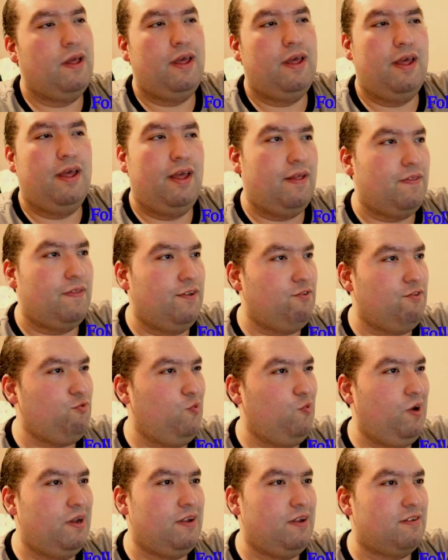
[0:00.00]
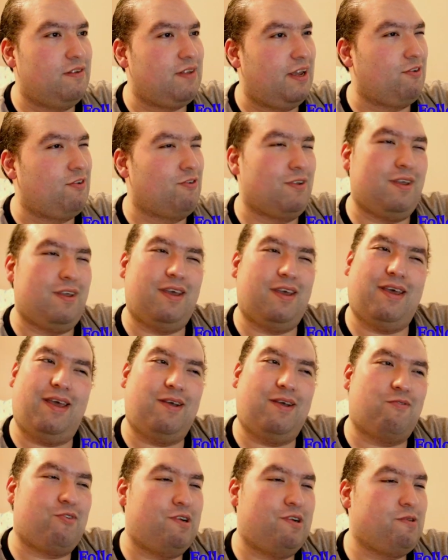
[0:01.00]
this one is actually
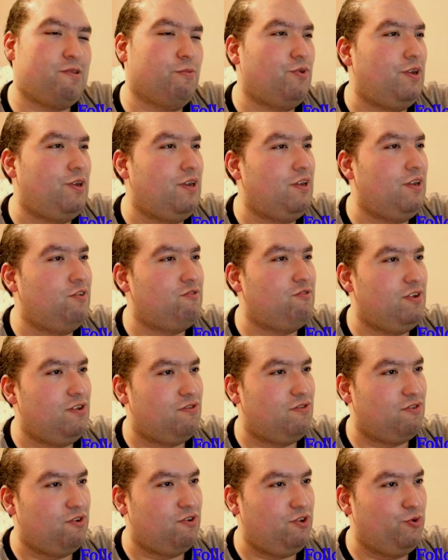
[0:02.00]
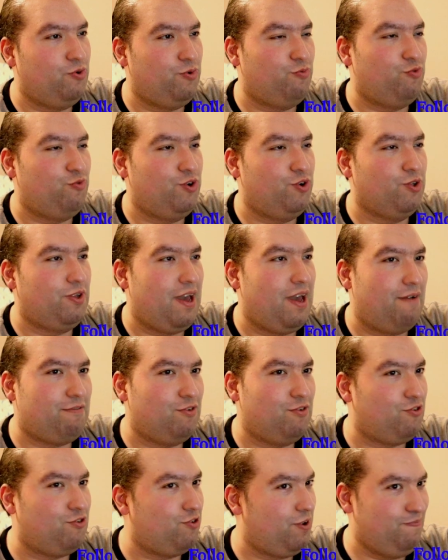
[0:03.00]
incredibly easy, so you don't really have to
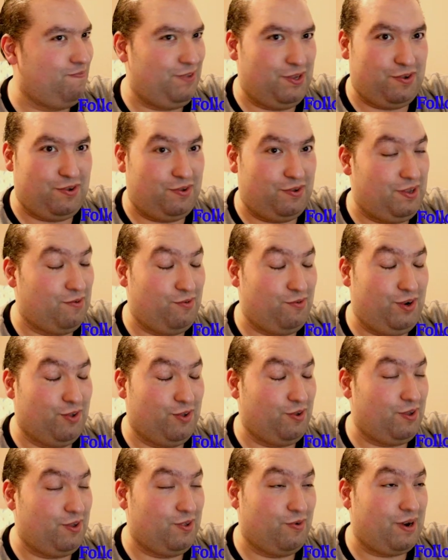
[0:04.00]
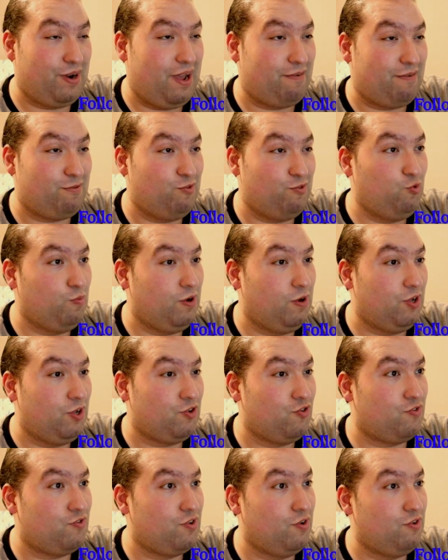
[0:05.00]
you really don't have to do much.
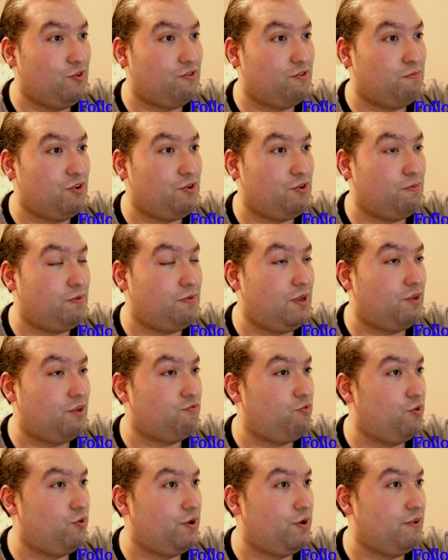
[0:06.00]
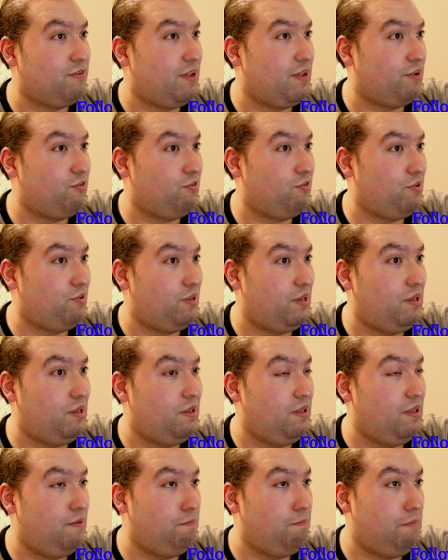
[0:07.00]
So as bishop takes rook is actually
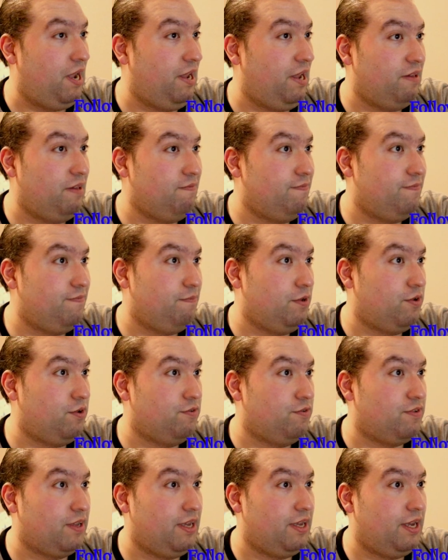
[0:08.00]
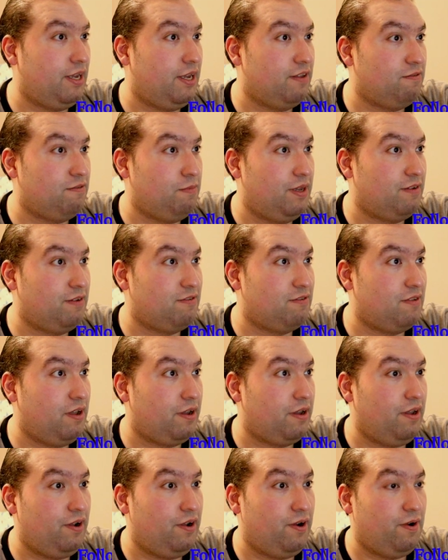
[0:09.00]
mate, because the king is being stuck
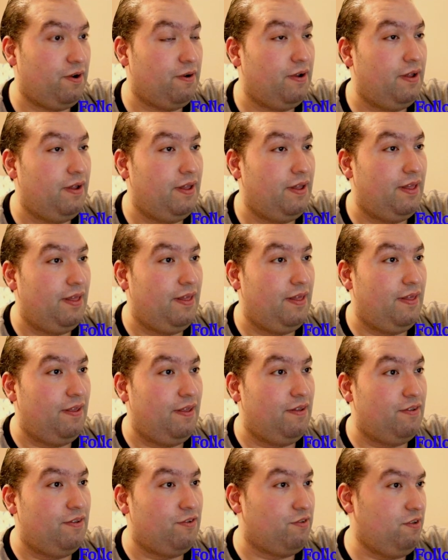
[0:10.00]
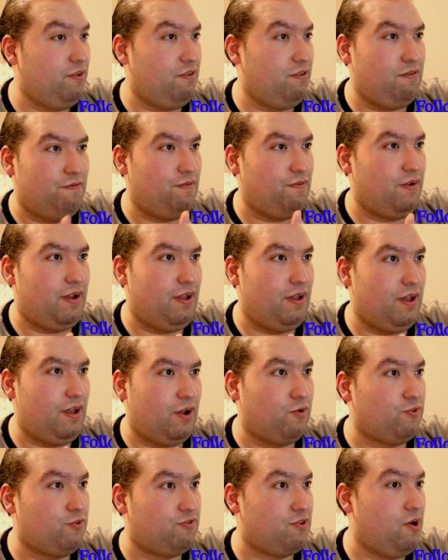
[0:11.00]
here. Because this is a good
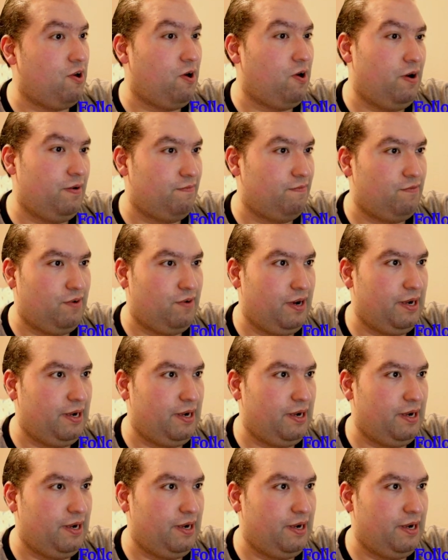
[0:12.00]
start, right?